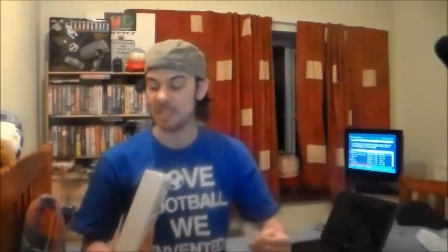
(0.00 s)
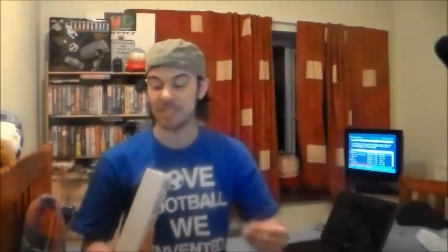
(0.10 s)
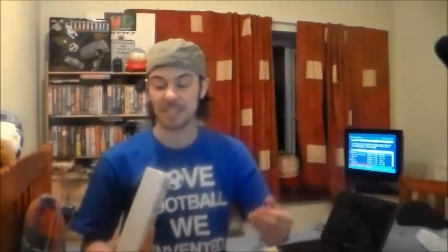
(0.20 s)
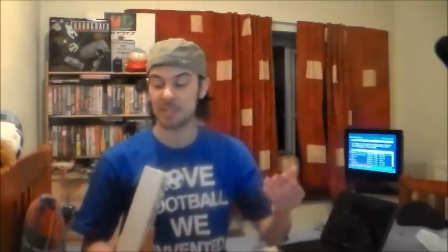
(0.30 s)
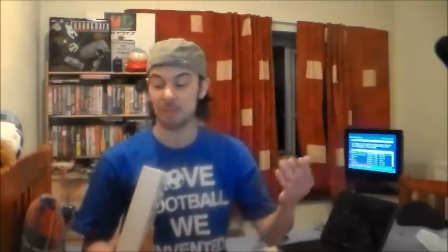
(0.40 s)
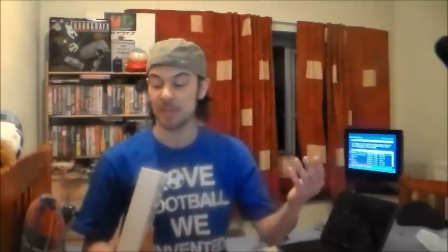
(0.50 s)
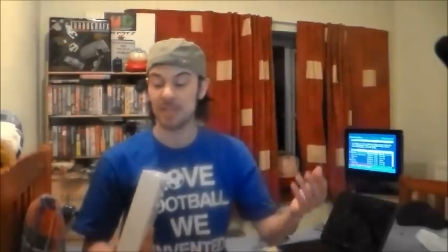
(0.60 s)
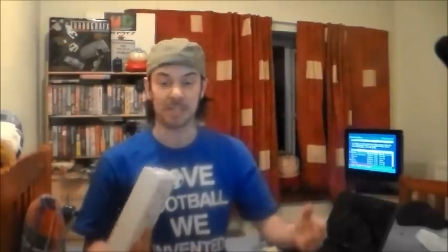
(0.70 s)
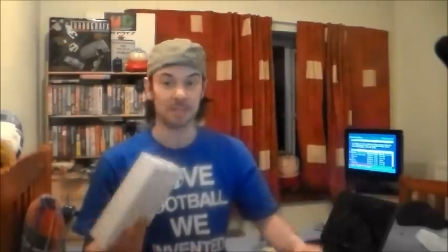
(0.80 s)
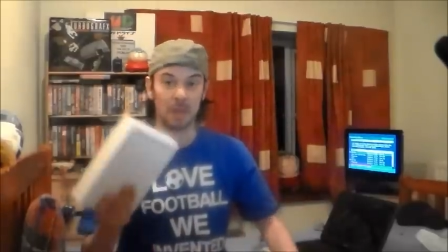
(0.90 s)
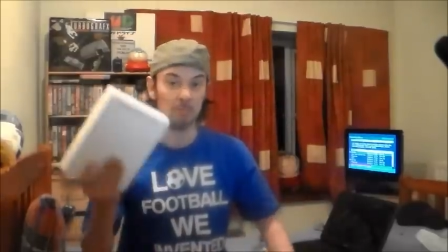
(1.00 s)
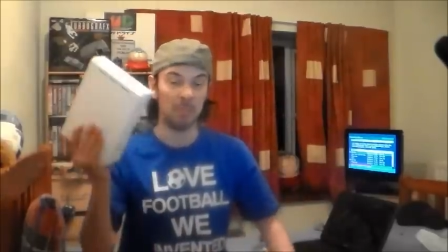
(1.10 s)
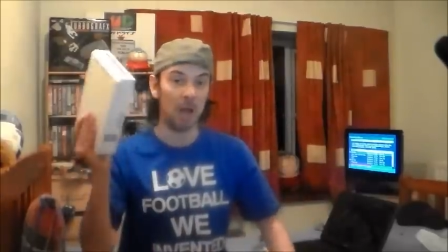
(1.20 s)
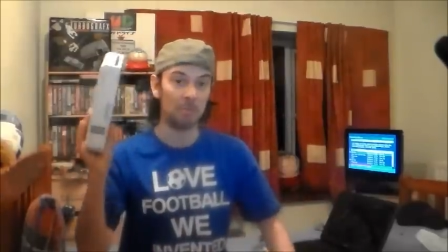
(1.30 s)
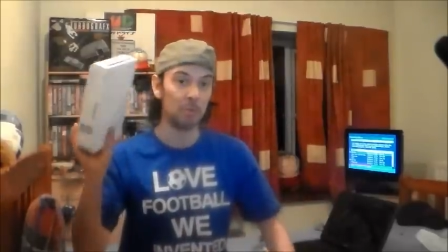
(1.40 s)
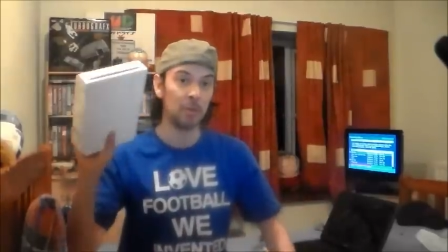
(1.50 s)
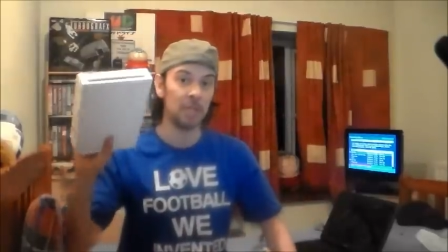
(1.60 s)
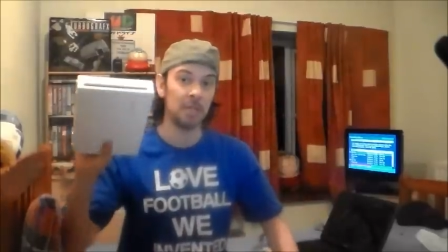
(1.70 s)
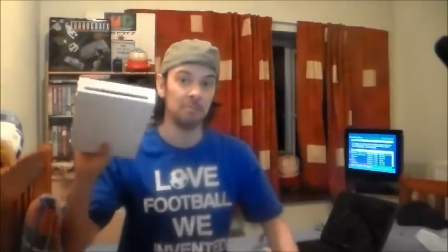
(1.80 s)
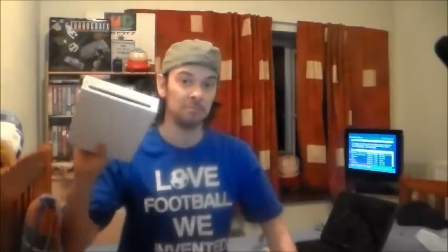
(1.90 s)
It just says what it is. I'm the
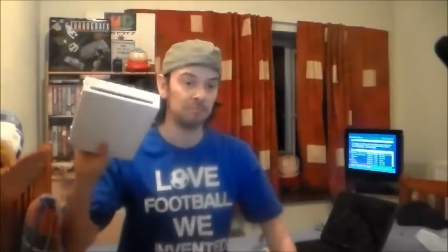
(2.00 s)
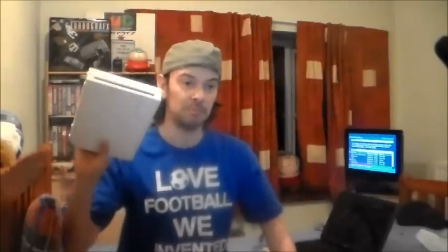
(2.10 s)
Wii.